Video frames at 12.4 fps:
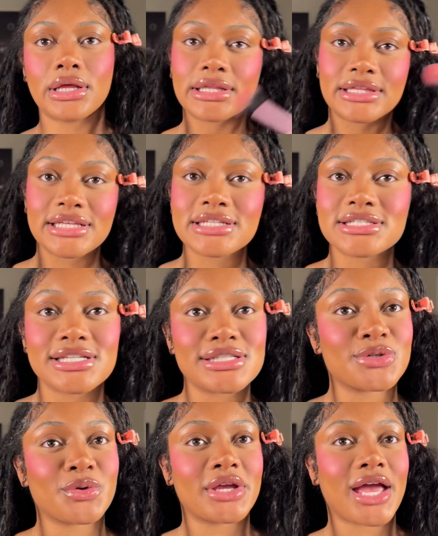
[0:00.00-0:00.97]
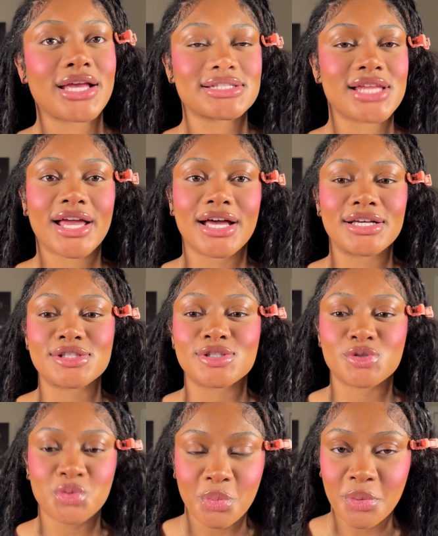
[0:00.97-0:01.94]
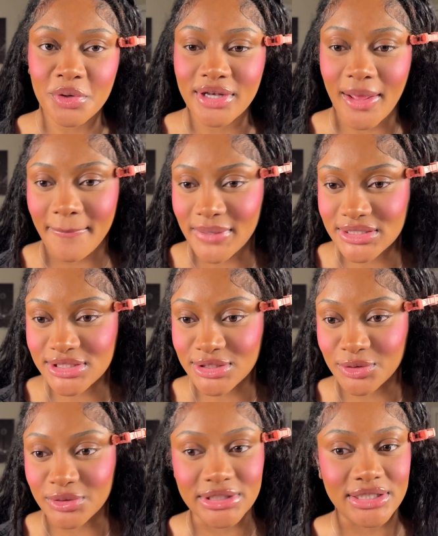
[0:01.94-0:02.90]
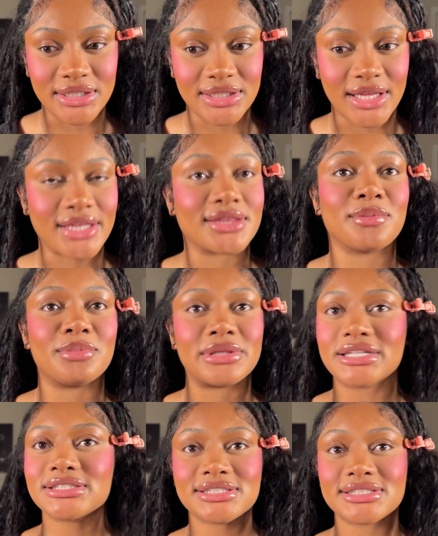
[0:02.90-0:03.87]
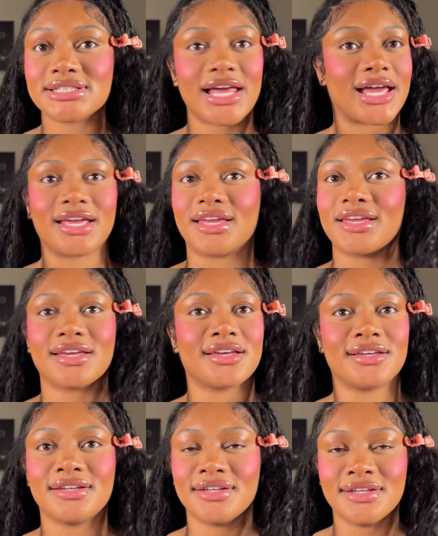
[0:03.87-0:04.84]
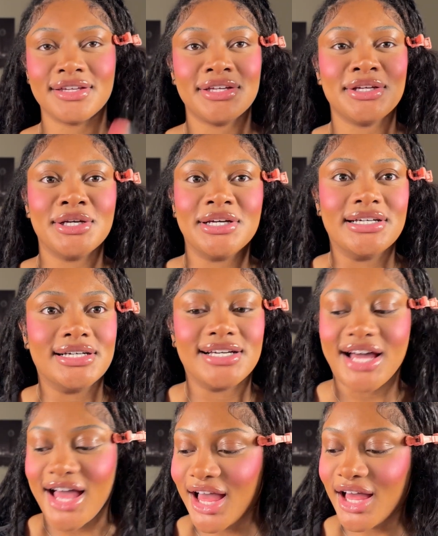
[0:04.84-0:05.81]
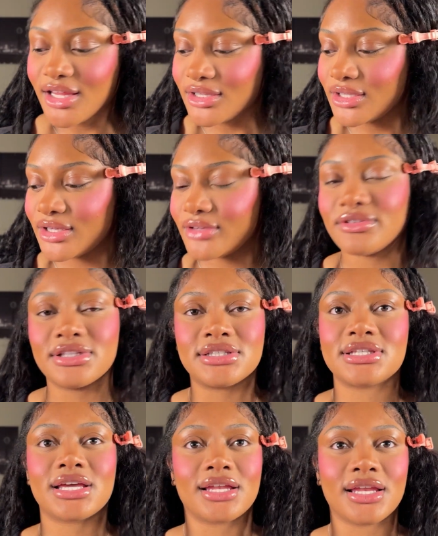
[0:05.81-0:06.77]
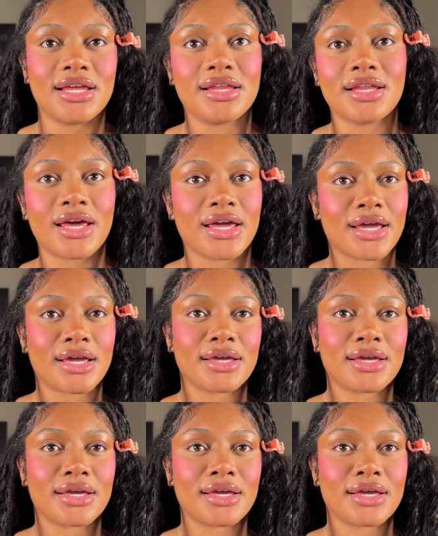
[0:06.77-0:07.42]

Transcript: This just creates like a super dimensional look. Like the blush is like, I love this technique. Like,